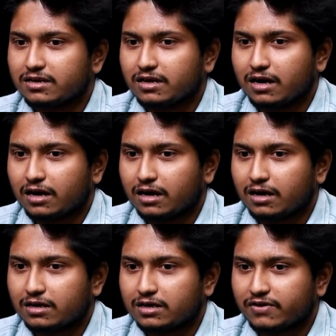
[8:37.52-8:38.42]

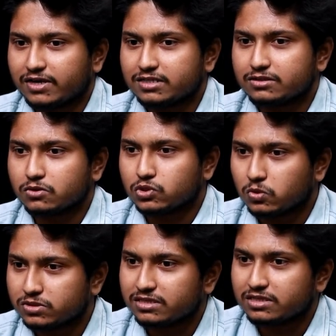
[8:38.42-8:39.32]
uh, revising those
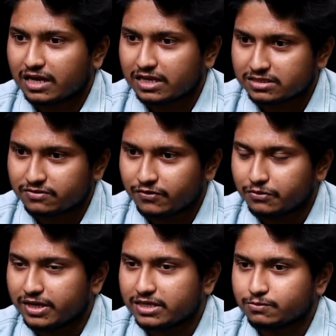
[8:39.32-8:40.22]
notes in the last few
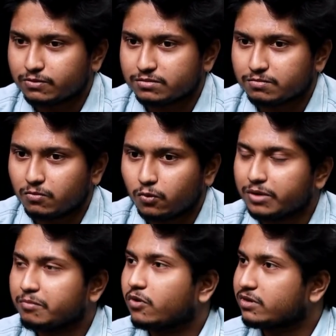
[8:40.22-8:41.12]
days was more
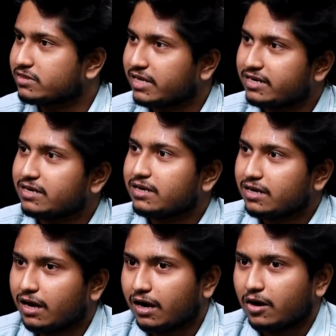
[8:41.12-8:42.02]
important than
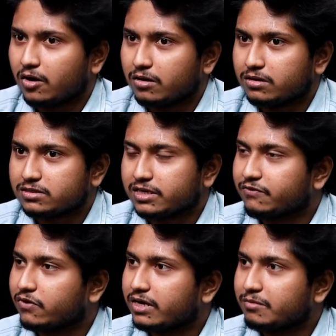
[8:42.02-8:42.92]
uh, sitting
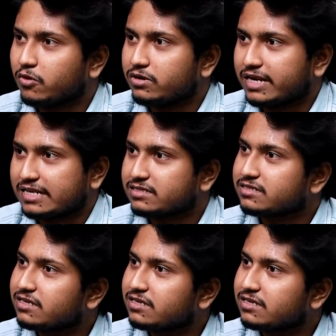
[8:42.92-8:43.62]
for any more tests